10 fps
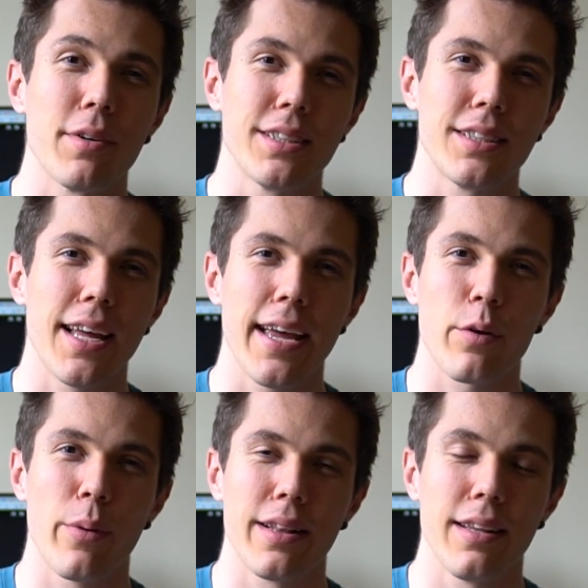
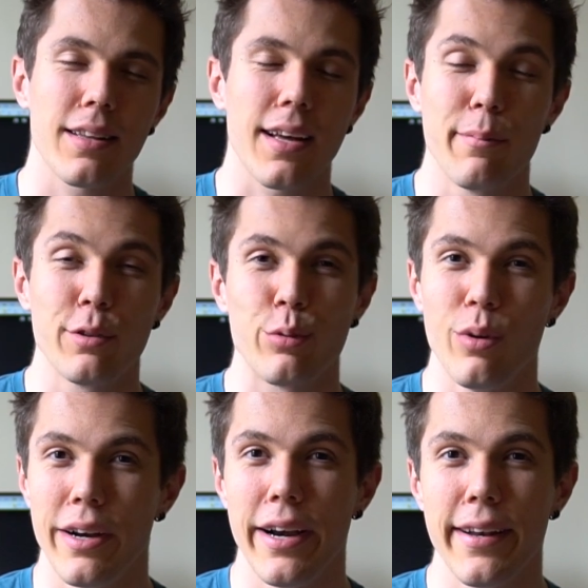mistake when it comes to
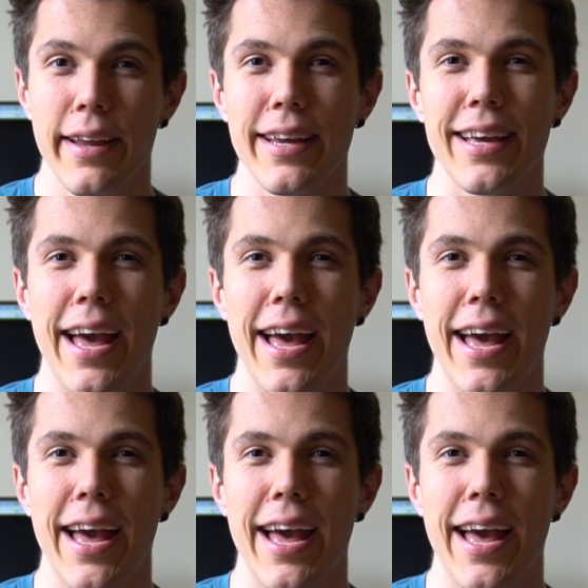learning,